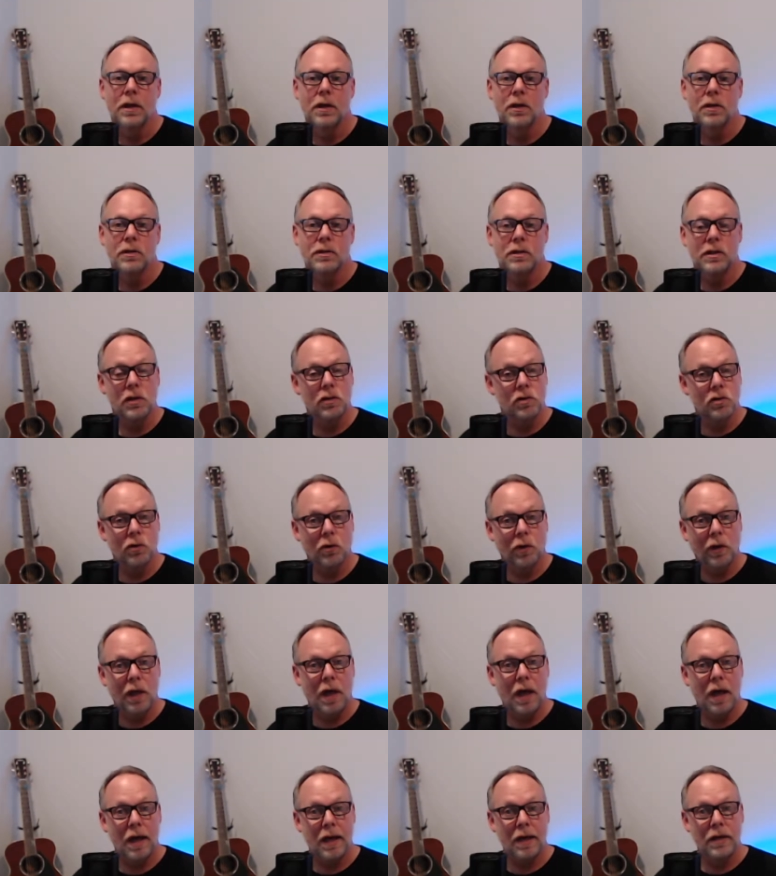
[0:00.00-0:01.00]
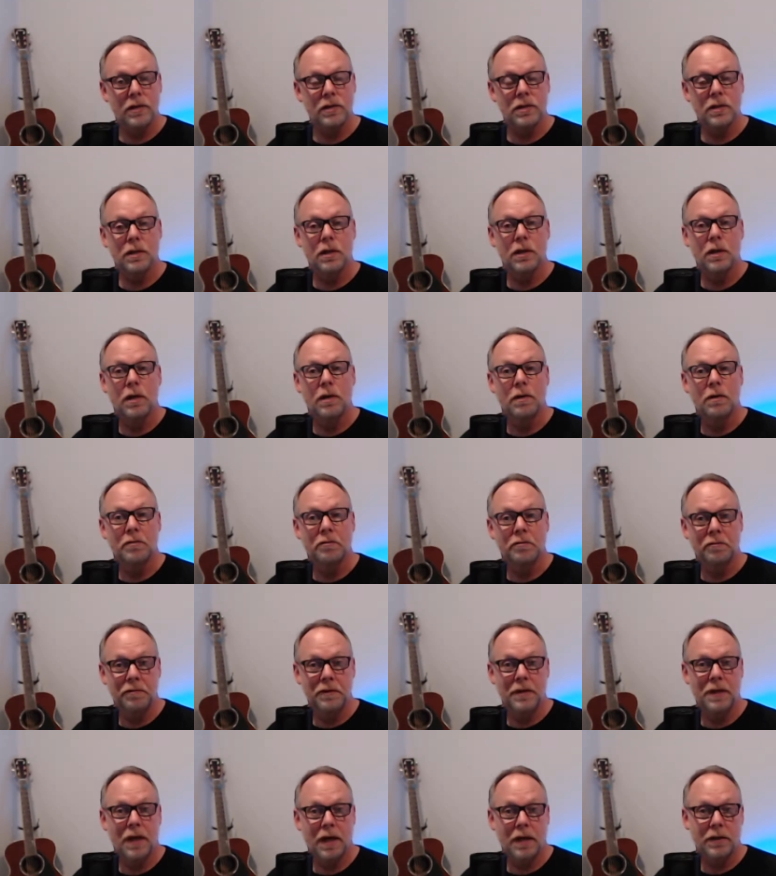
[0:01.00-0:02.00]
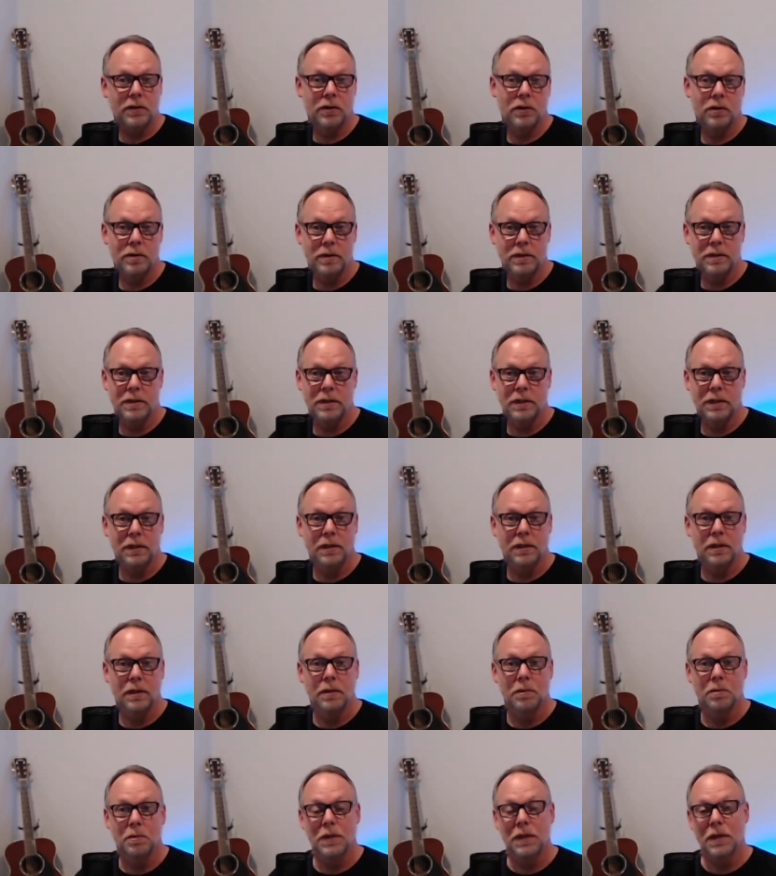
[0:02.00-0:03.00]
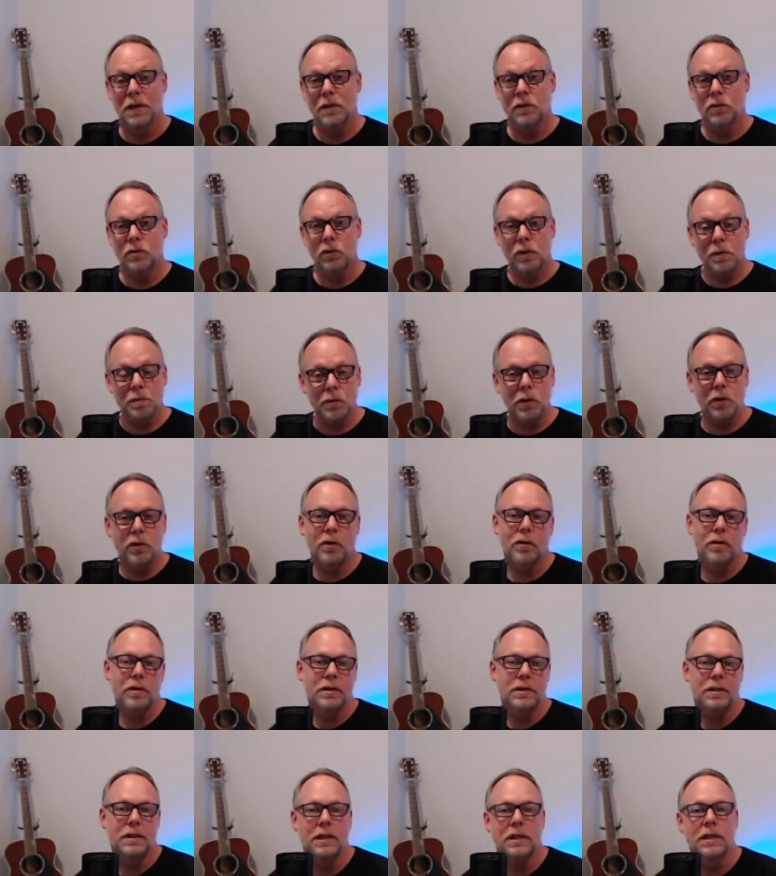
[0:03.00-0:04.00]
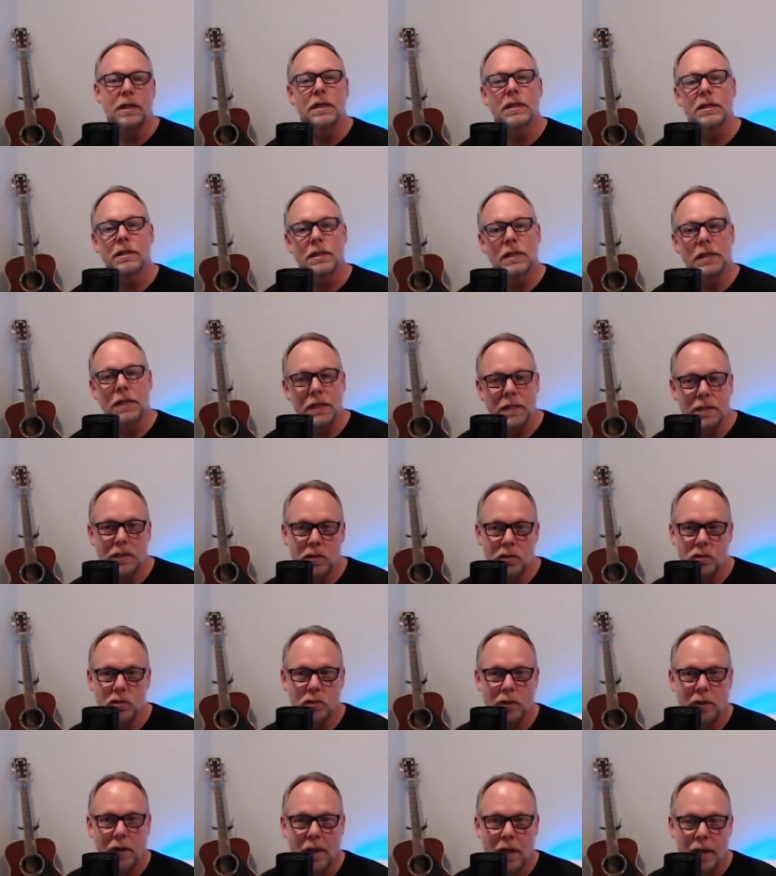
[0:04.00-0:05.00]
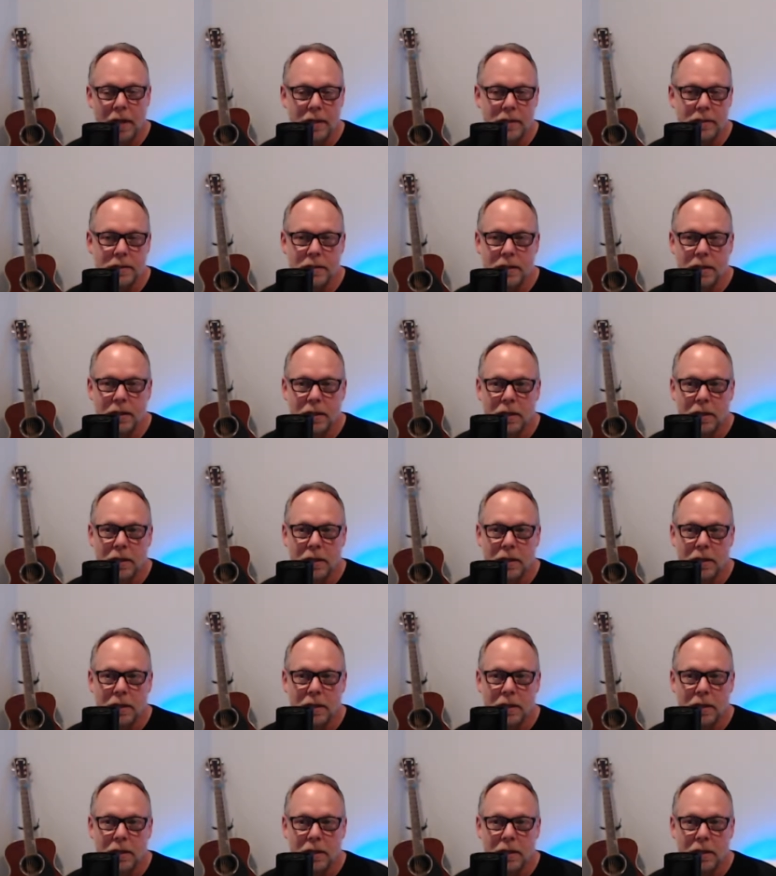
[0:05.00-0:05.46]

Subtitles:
centralized fiat currency because cryptocurrency is decentralized.